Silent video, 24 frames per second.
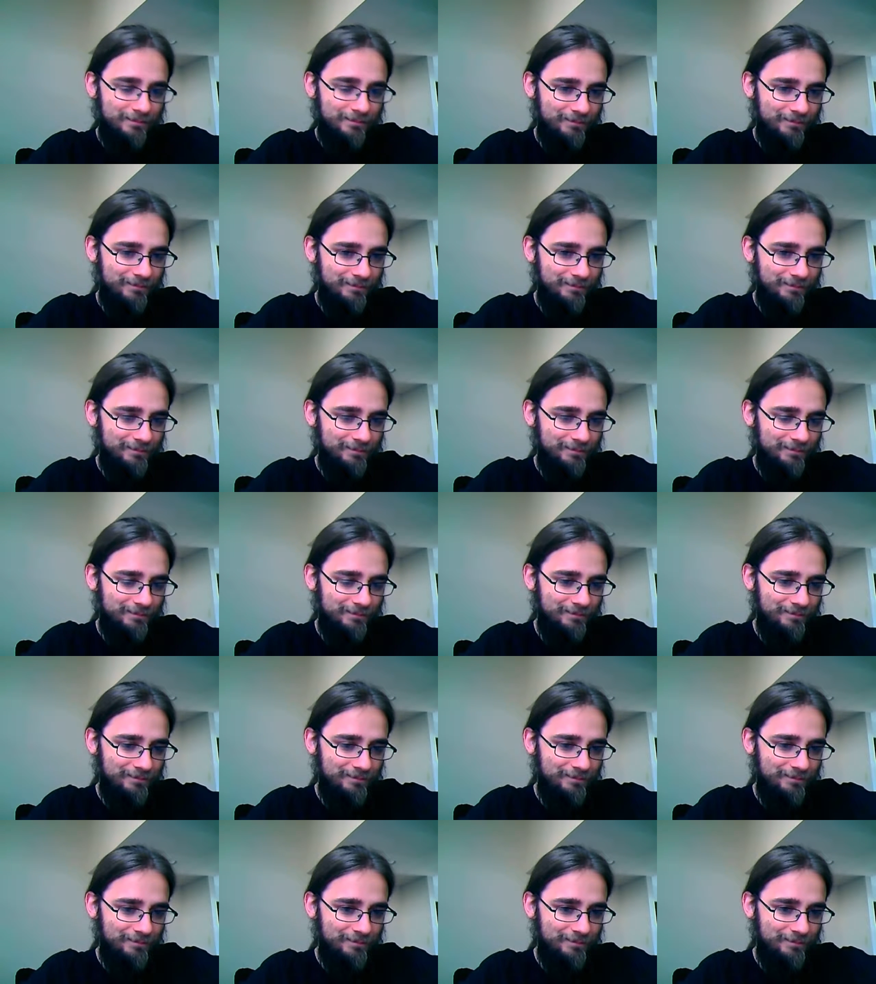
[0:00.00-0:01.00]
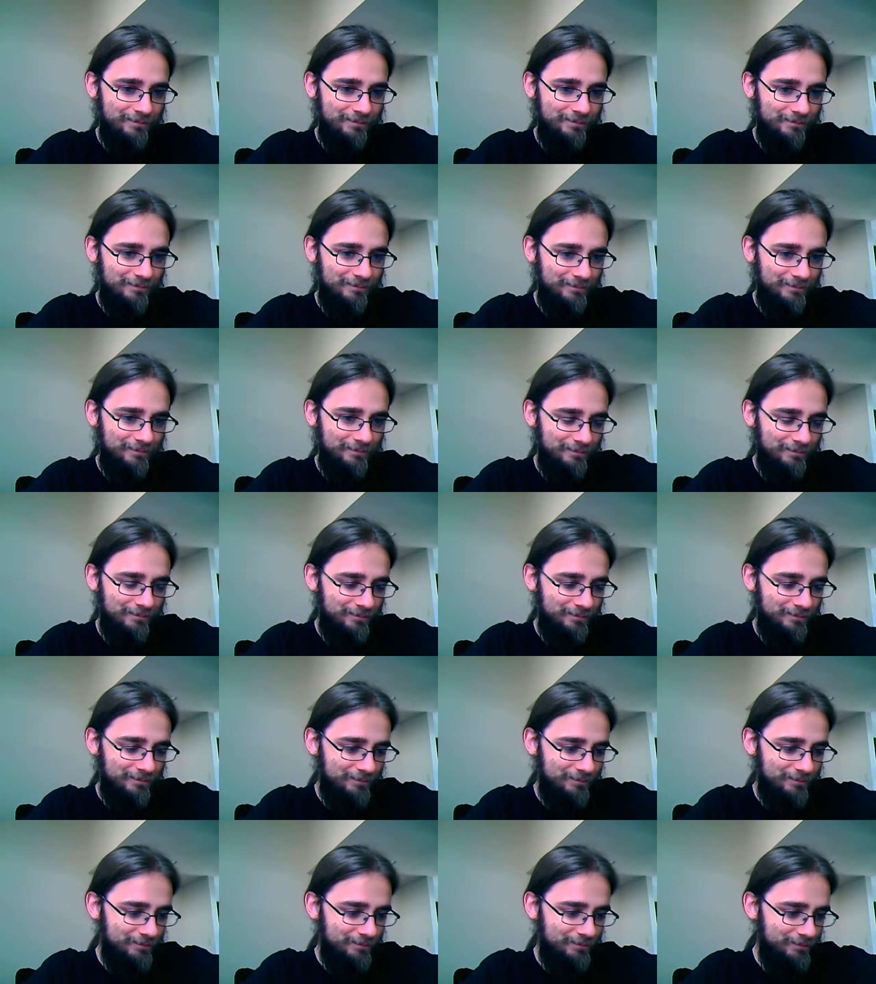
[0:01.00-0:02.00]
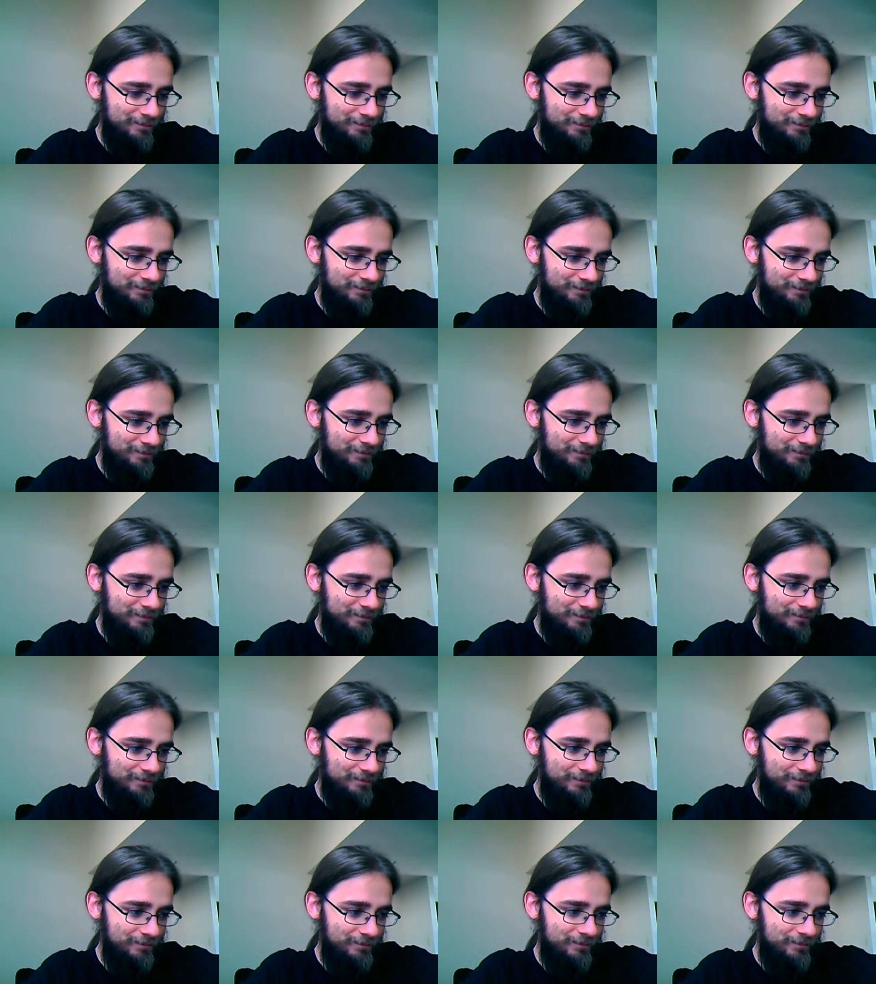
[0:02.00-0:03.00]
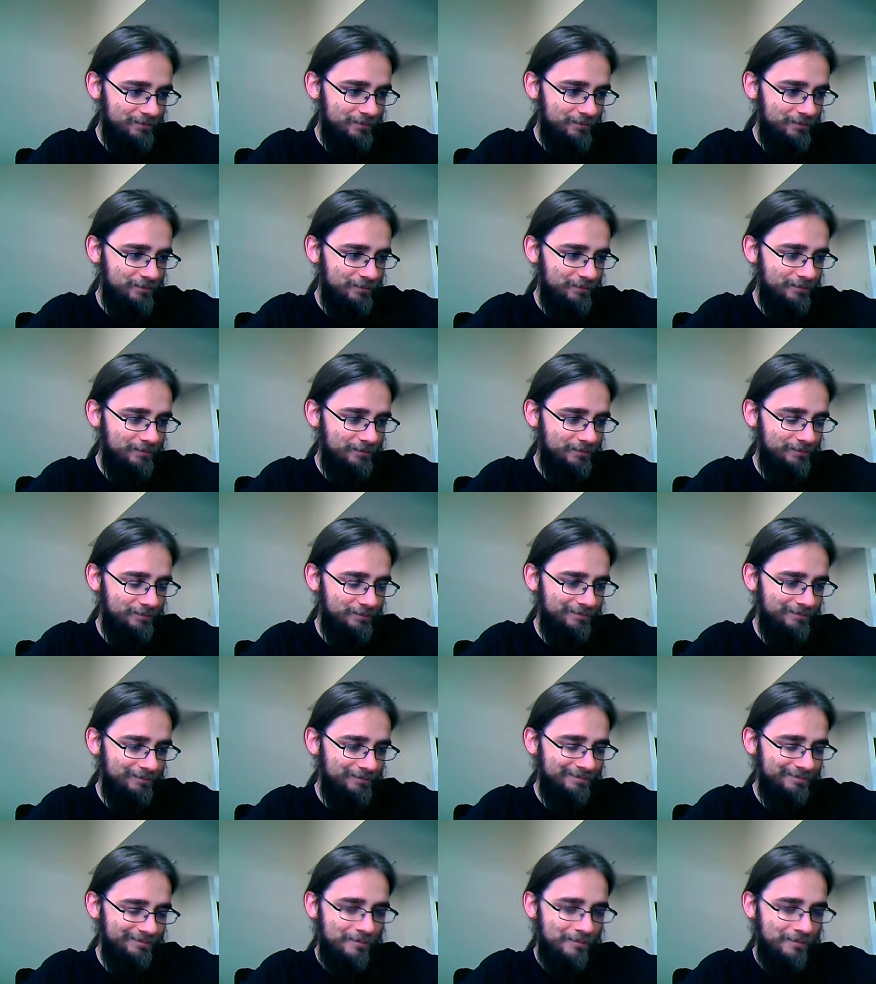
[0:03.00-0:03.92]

Nothing is said.